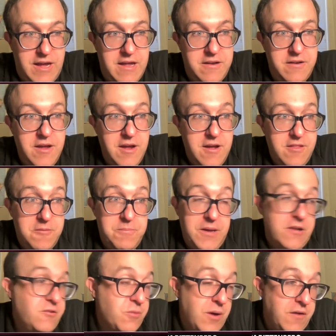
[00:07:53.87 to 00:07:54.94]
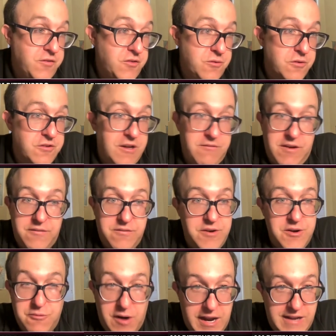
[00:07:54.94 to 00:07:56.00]
And the Big 12 schools have
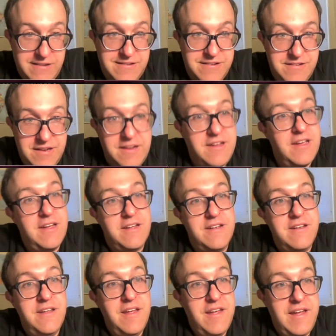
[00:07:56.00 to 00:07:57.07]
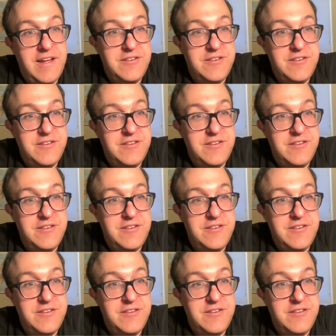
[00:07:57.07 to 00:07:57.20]
every right to dig in